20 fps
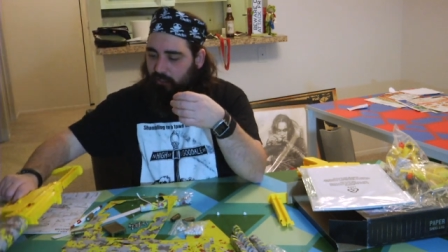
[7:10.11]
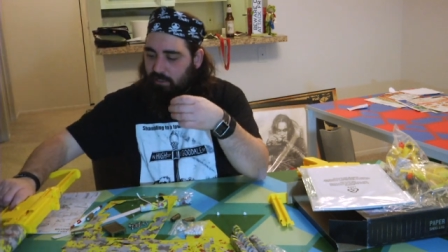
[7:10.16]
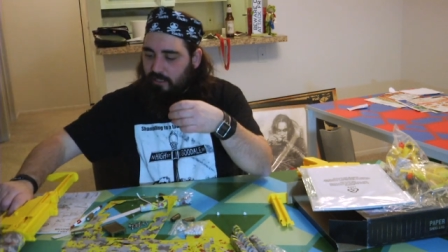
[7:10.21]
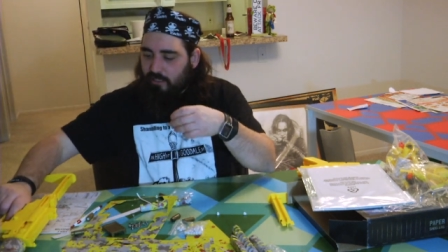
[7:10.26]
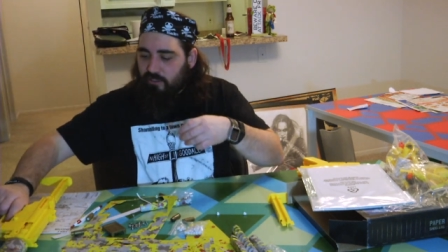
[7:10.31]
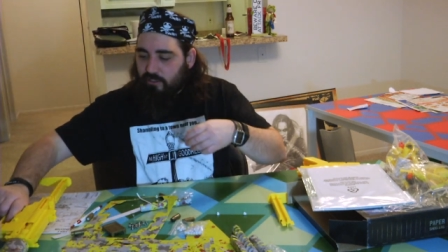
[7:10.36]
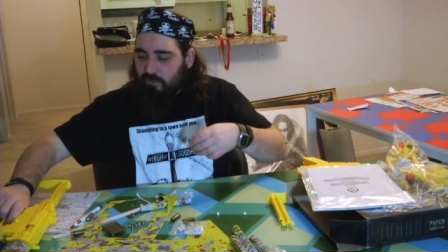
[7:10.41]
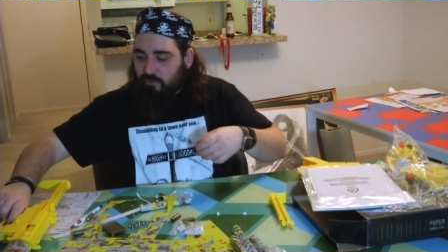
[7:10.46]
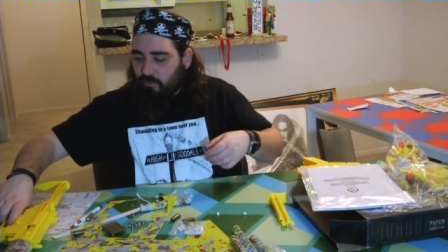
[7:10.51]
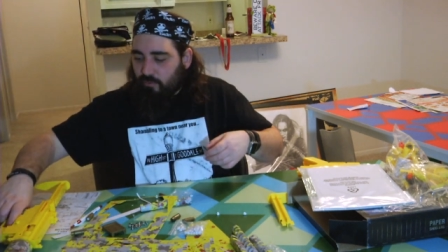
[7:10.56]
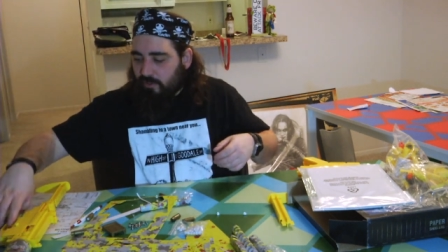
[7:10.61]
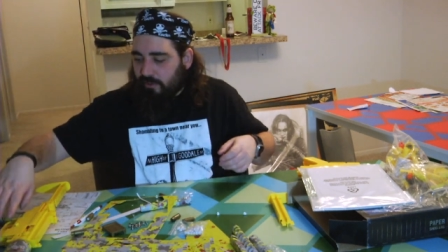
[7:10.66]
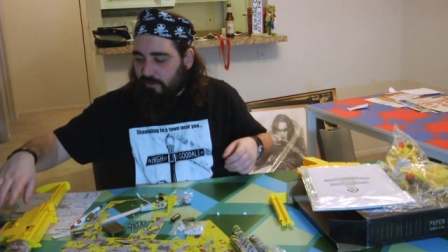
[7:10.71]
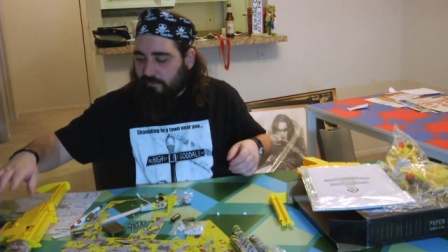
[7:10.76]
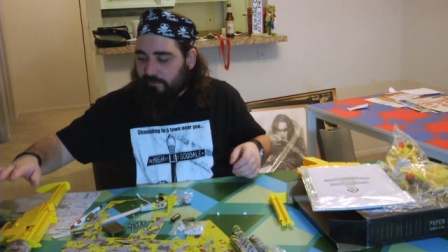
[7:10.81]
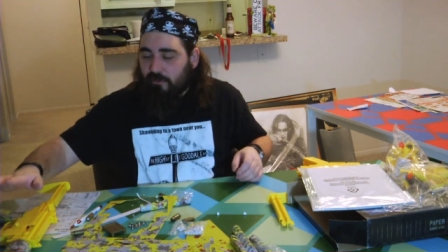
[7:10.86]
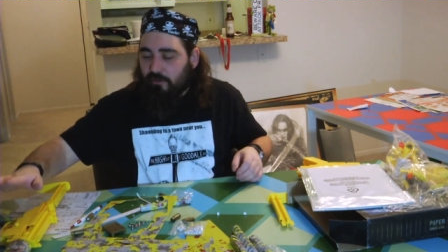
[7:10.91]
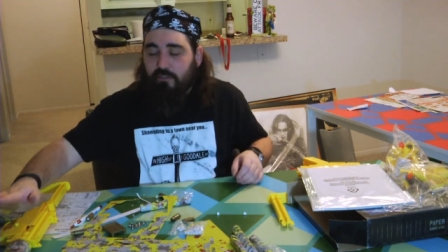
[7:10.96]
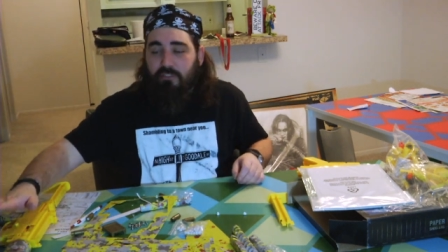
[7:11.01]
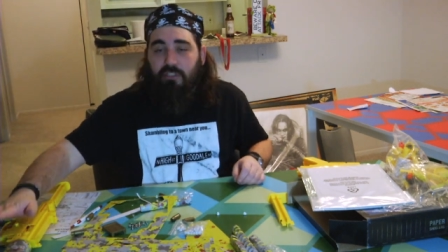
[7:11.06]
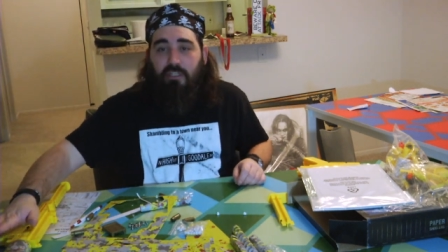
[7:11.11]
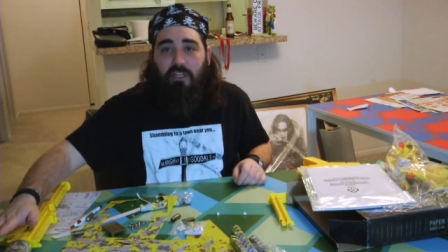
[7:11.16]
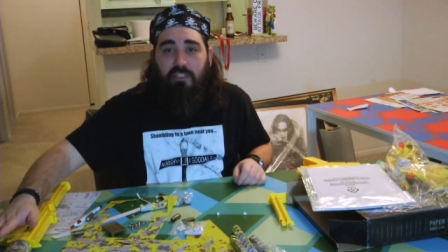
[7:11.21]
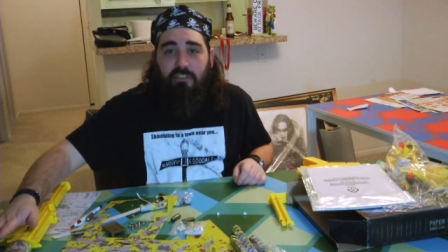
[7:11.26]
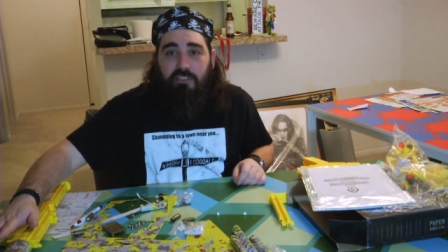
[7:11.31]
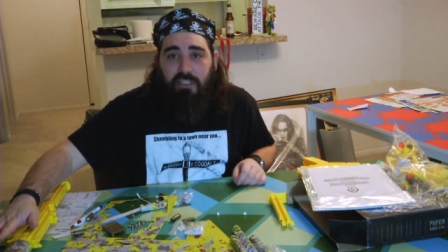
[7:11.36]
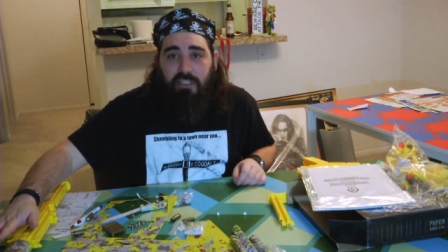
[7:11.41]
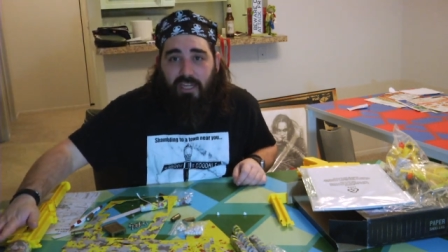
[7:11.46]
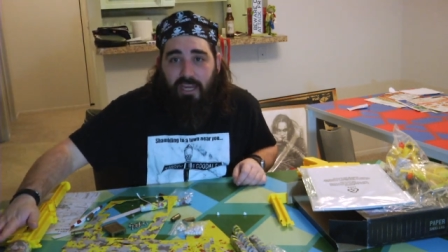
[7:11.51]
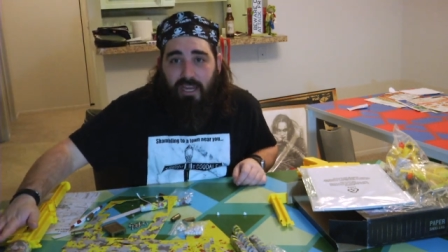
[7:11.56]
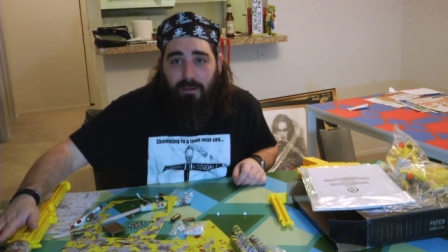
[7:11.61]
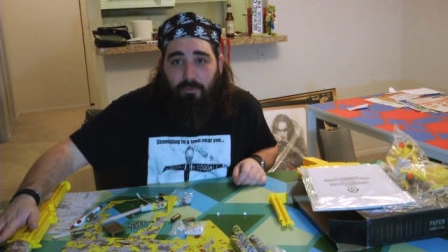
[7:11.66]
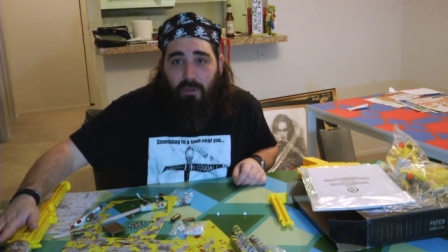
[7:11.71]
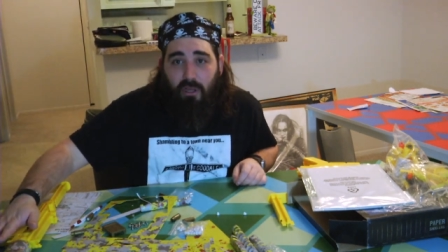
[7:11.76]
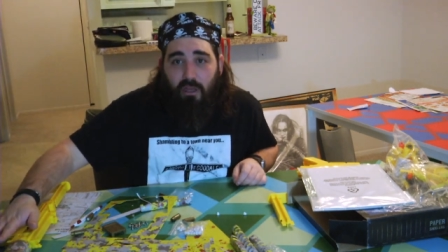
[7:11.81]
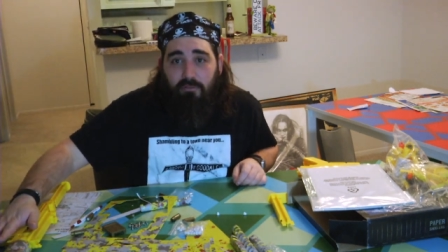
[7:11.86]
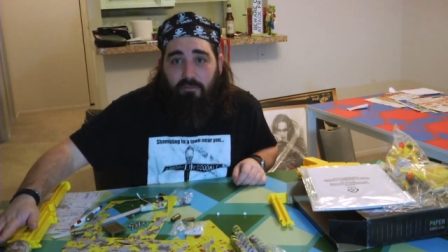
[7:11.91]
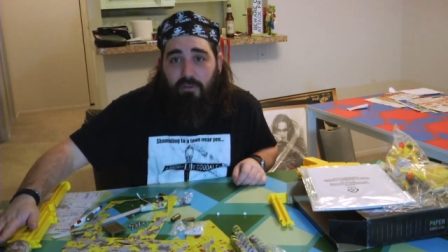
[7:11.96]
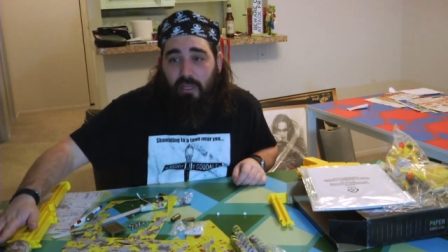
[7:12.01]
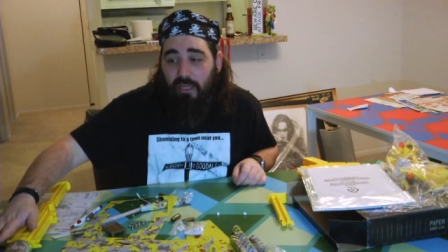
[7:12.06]
this is one of the first guns that came
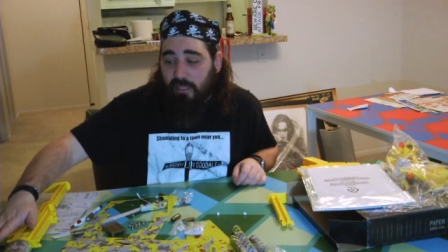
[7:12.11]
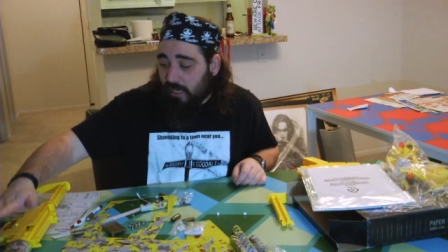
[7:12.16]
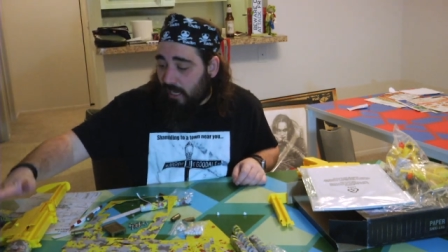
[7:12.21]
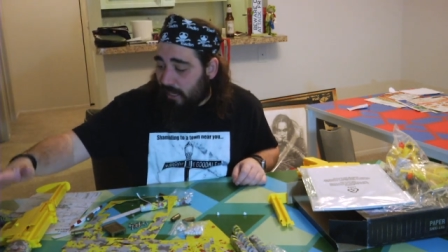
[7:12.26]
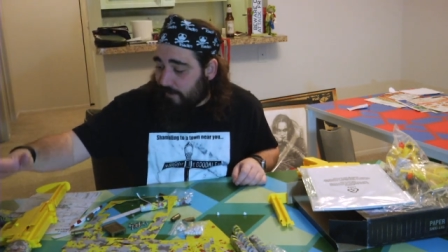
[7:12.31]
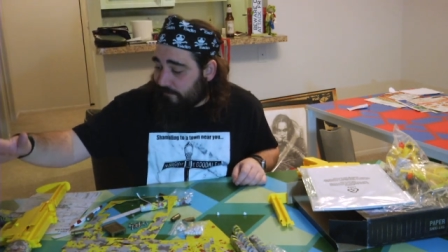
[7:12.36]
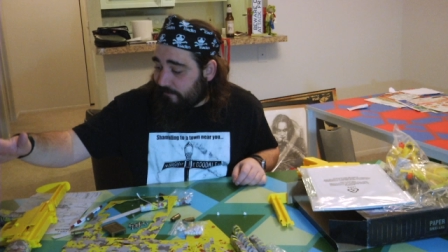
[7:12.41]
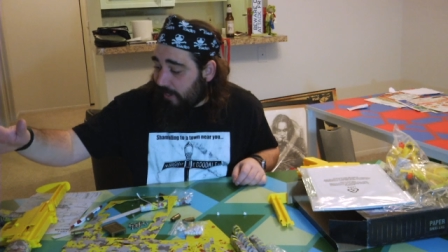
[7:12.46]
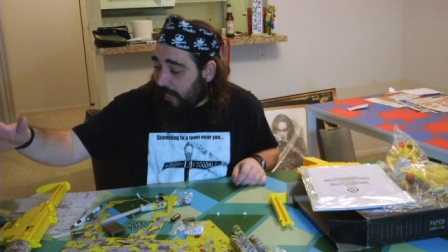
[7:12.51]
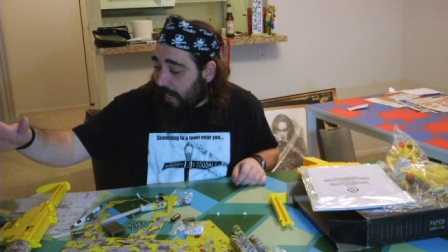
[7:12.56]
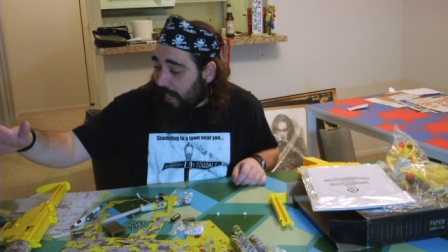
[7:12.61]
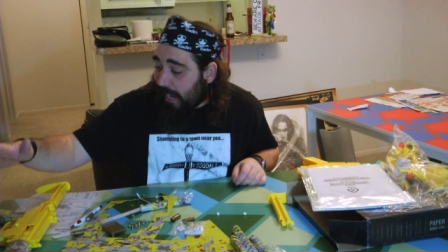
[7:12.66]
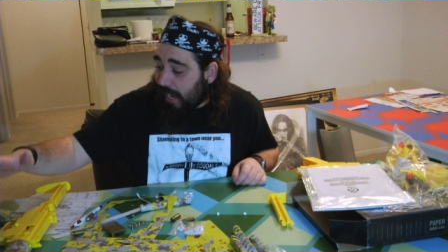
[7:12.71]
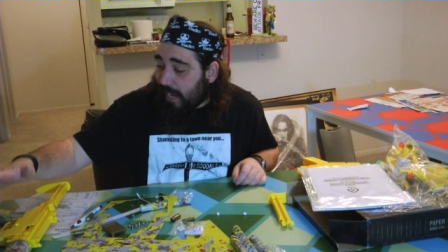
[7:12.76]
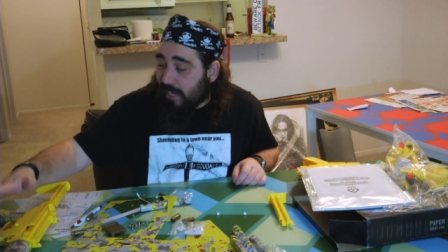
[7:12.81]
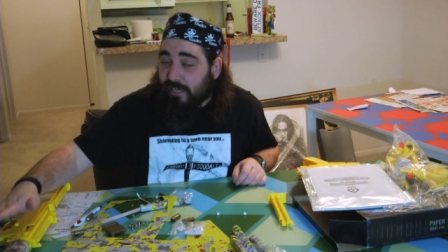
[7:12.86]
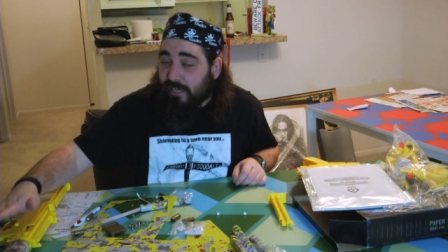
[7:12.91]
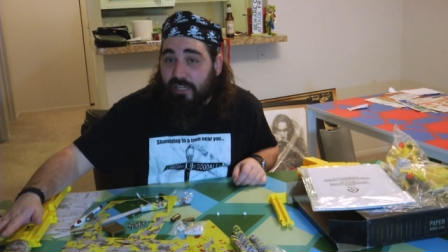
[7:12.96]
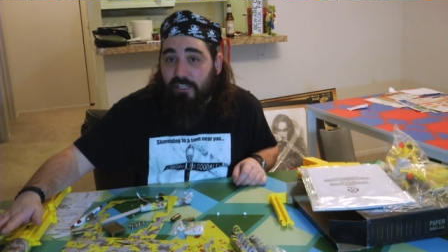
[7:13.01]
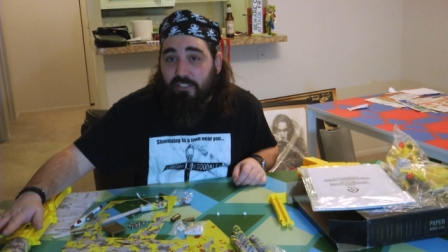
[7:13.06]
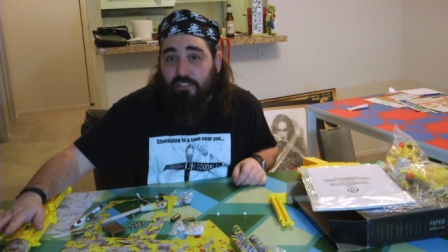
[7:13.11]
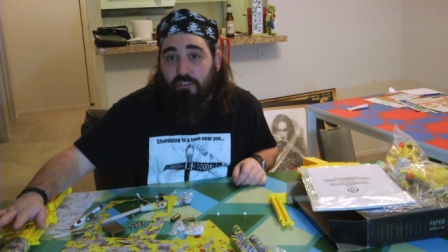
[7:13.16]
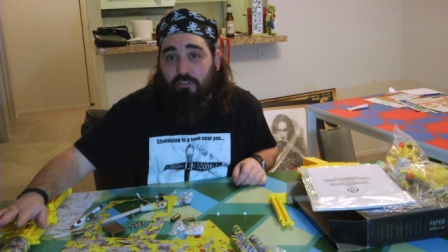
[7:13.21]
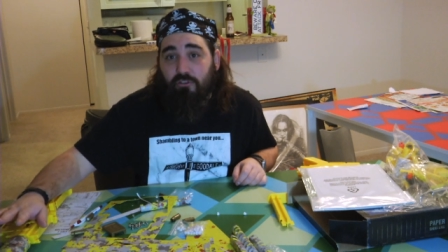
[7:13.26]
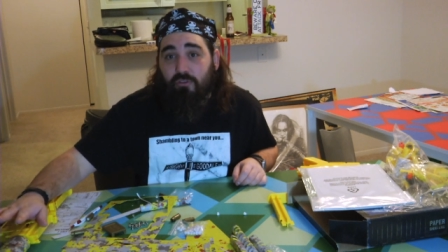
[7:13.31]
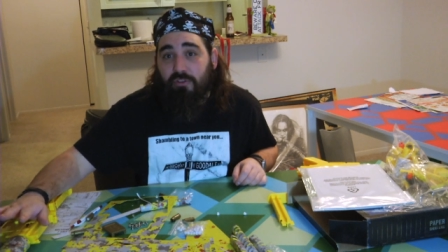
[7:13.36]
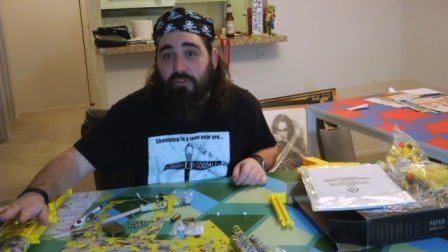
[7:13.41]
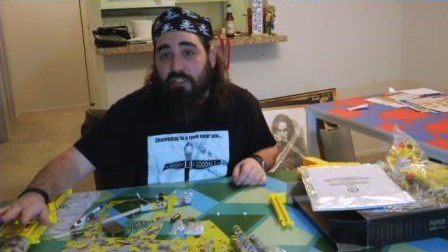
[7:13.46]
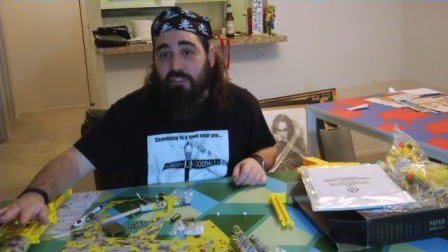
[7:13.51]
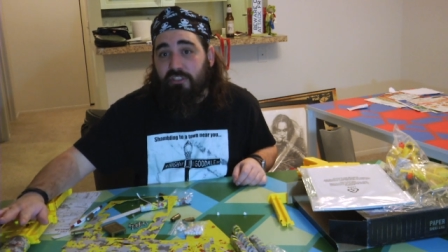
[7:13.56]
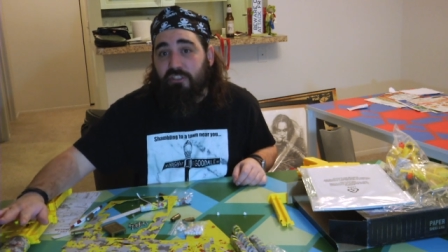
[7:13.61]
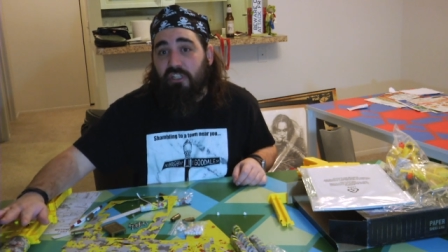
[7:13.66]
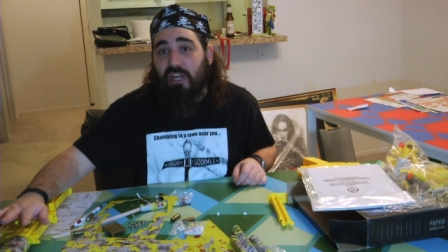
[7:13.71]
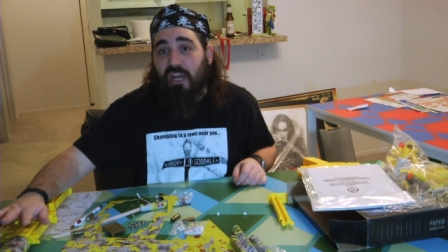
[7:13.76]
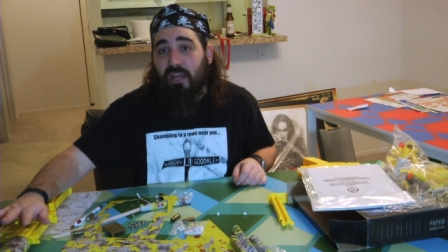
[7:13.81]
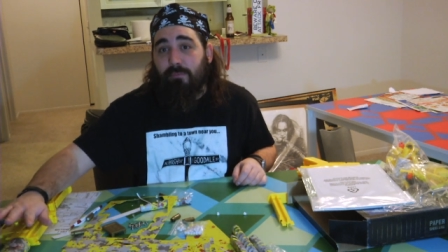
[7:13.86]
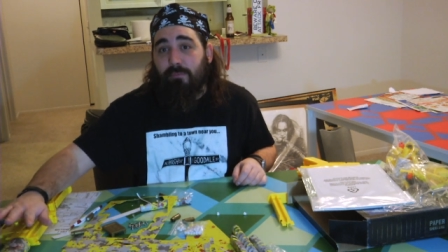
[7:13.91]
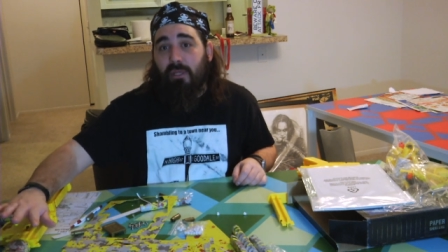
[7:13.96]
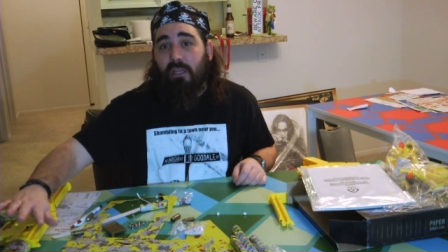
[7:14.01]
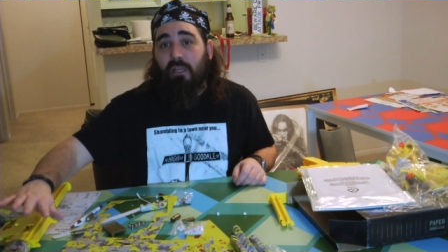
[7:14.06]
off, and I've had issues with this
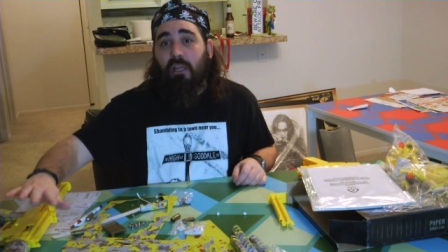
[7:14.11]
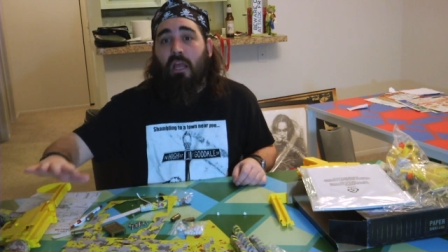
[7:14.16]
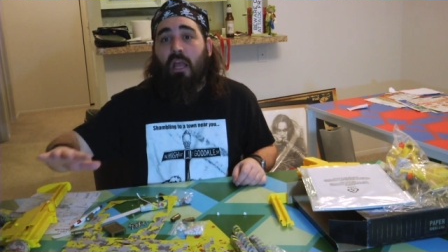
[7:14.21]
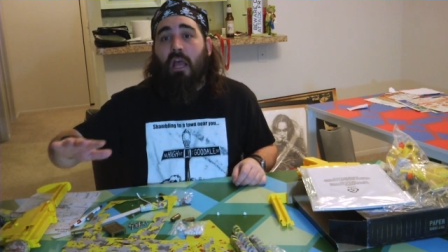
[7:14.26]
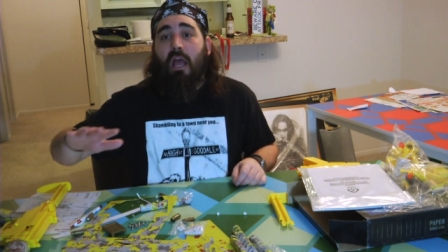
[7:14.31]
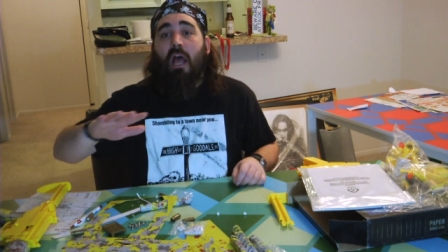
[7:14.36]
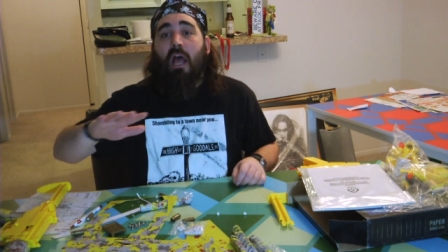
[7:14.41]
jamming.